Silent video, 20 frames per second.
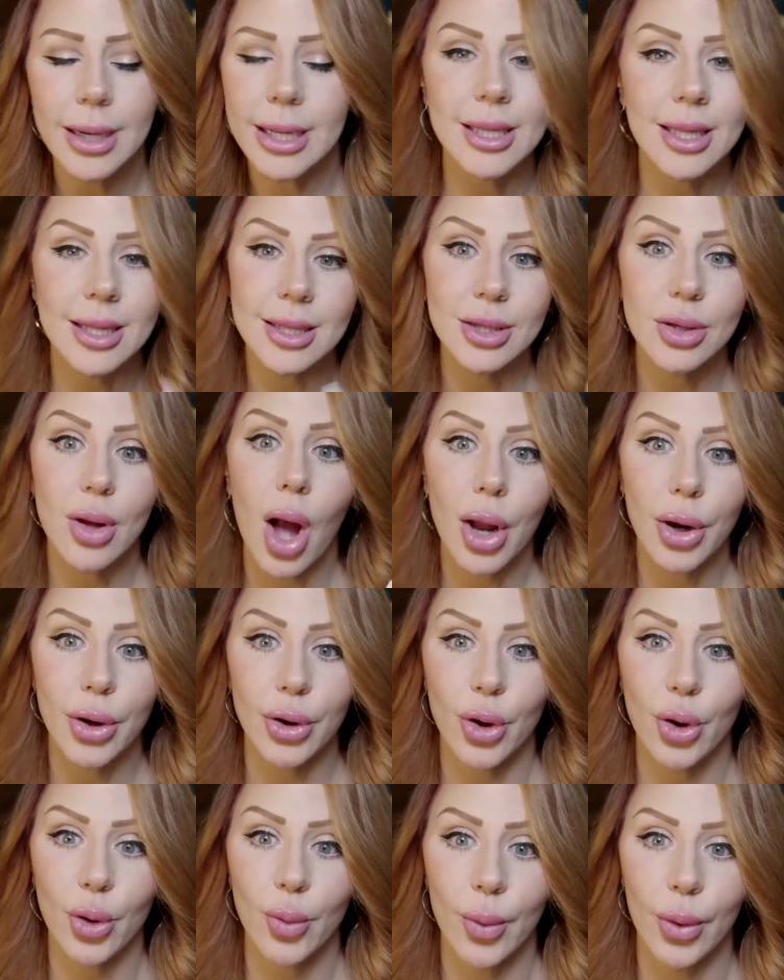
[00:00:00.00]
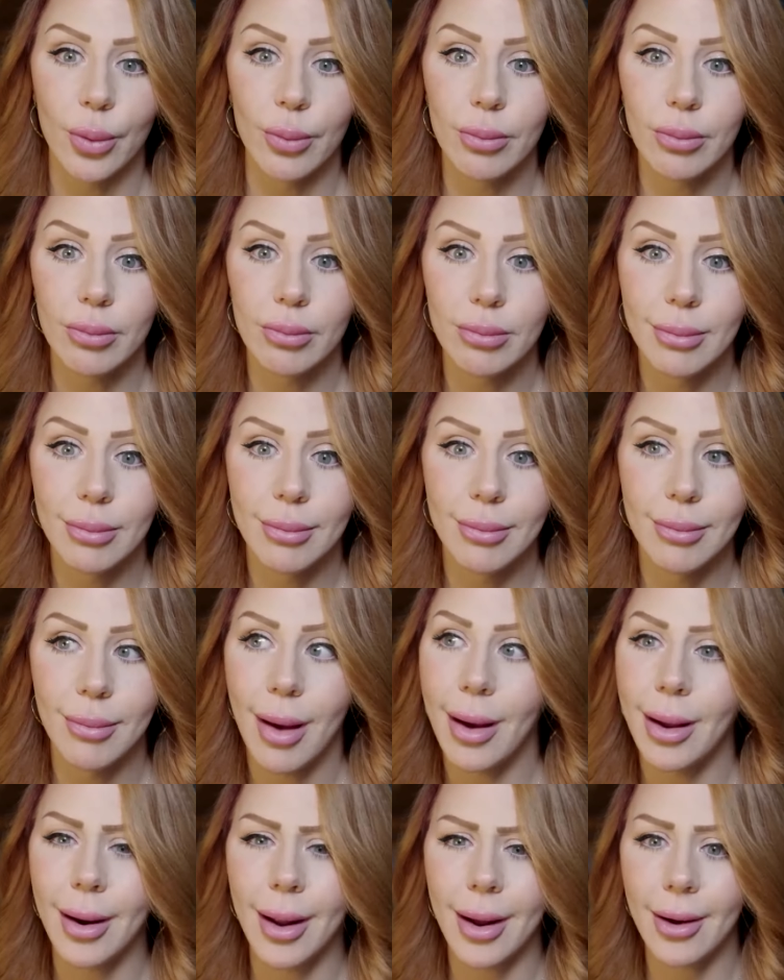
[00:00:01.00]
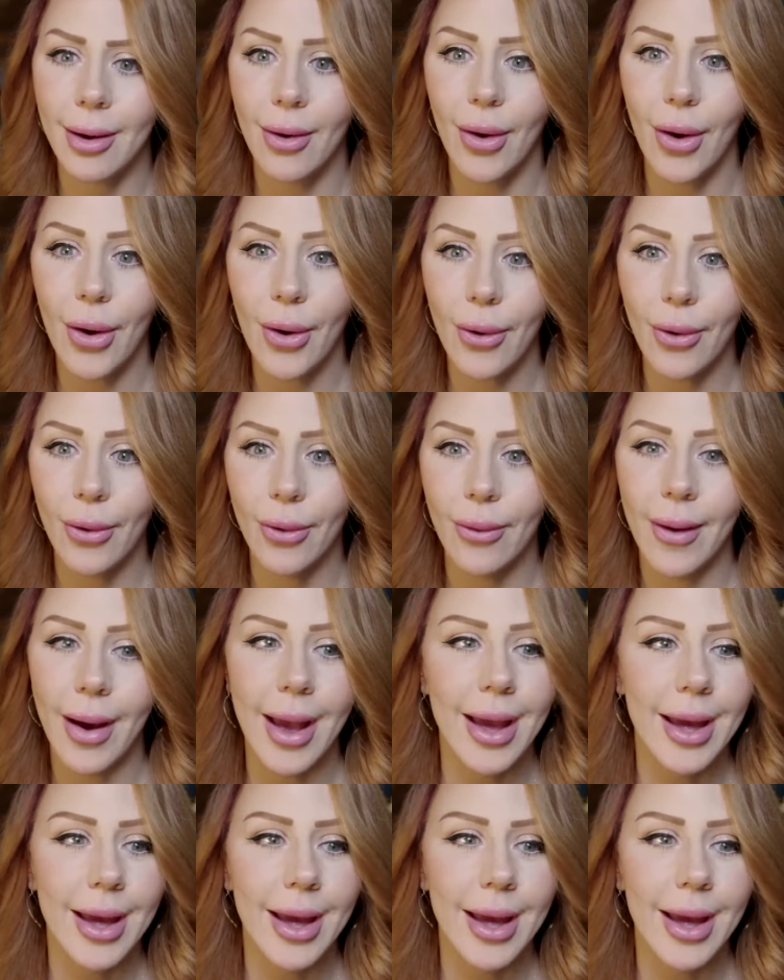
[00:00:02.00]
He says, not in her room. And I go, oh.